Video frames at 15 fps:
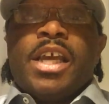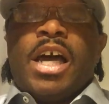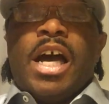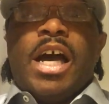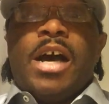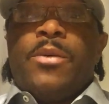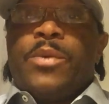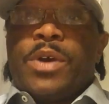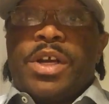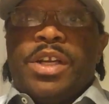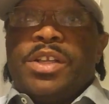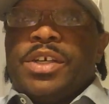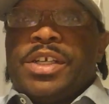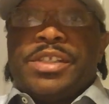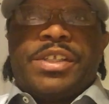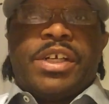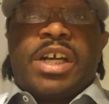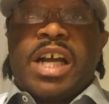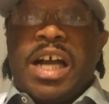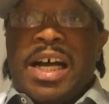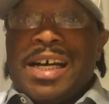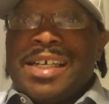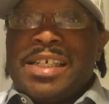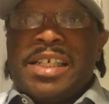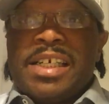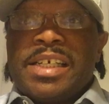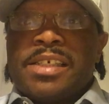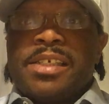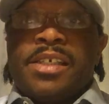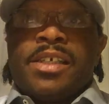We're going to look at their
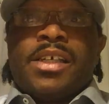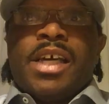conduct,